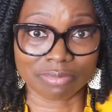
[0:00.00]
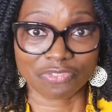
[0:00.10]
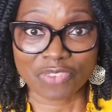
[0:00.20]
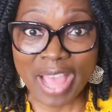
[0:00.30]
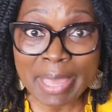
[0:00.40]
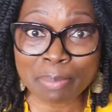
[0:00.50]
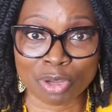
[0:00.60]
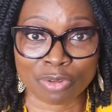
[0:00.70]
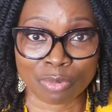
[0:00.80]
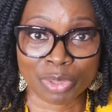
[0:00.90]

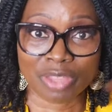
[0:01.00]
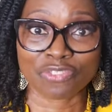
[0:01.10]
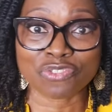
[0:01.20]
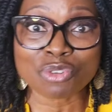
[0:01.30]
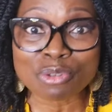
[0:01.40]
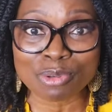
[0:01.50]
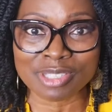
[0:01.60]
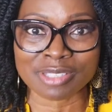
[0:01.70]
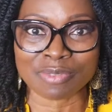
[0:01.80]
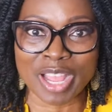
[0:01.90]
fiber with the
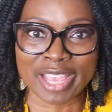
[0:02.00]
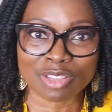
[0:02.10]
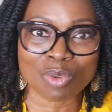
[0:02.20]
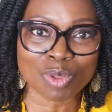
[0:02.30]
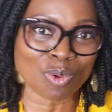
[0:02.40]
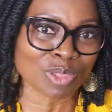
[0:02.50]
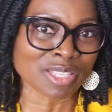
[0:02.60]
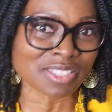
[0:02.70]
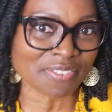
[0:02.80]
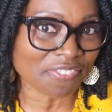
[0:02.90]
fruits, right? Good
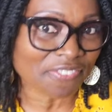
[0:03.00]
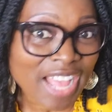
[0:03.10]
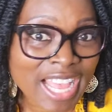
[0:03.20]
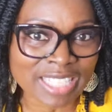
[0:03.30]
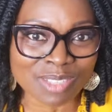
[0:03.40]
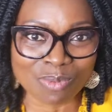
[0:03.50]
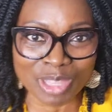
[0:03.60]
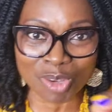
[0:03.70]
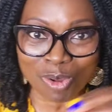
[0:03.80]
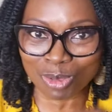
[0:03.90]
quality fat with
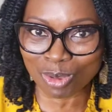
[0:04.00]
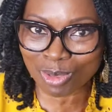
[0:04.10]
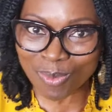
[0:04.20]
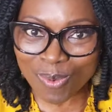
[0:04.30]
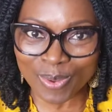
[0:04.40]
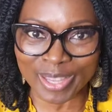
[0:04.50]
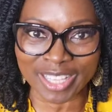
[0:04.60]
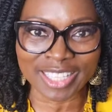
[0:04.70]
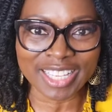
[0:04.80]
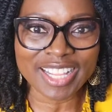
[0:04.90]
the coconut
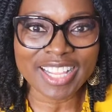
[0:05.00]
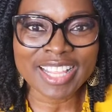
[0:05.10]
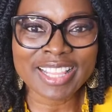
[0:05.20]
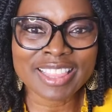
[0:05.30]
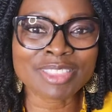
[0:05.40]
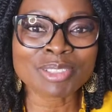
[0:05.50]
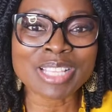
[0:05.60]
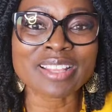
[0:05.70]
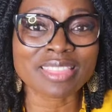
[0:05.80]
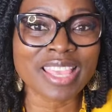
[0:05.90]
oil. Those
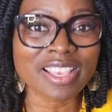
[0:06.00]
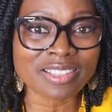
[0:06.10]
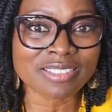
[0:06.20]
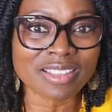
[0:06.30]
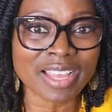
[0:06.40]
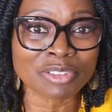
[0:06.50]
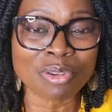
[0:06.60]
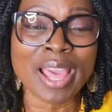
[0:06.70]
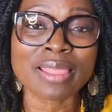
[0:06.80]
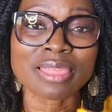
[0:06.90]
are the things I do.
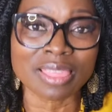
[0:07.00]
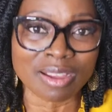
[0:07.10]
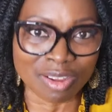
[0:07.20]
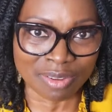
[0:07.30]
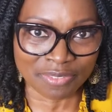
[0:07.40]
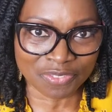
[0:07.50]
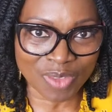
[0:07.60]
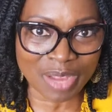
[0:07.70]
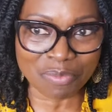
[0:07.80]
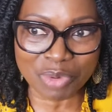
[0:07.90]
I love.
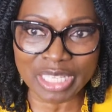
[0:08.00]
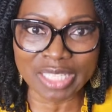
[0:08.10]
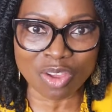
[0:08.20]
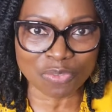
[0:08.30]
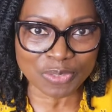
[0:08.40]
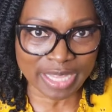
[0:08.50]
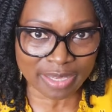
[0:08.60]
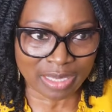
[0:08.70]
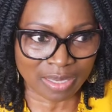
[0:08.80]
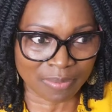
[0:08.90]
I really love
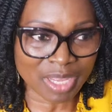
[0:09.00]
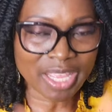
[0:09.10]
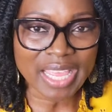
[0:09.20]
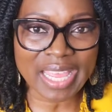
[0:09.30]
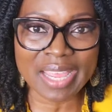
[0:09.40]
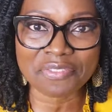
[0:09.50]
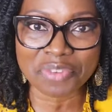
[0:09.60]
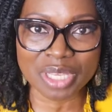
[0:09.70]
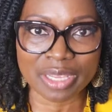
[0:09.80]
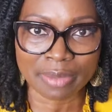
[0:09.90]
taking
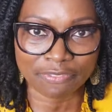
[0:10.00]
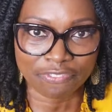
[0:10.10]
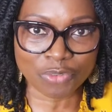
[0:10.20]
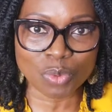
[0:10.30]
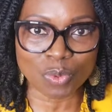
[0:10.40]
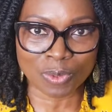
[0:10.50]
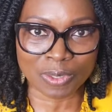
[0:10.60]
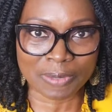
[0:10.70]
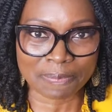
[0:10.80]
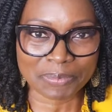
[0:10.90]
everyday
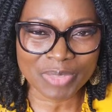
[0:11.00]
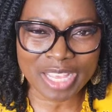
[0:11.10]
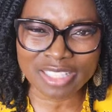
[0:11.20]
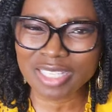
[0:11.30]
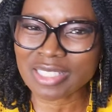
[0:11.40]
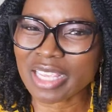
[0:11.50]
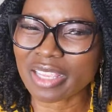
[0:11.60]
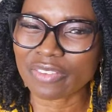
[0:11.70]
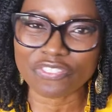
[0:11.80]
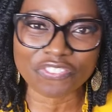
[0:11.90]
food and just
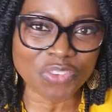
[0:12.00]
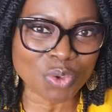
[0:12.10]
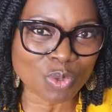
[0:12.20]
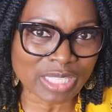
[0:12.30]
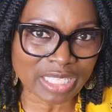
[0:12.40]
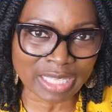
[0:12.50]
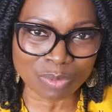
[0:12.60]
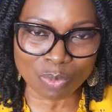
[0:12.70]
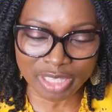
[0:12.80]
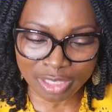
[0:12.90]
infusing
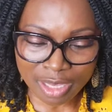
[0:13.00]
it with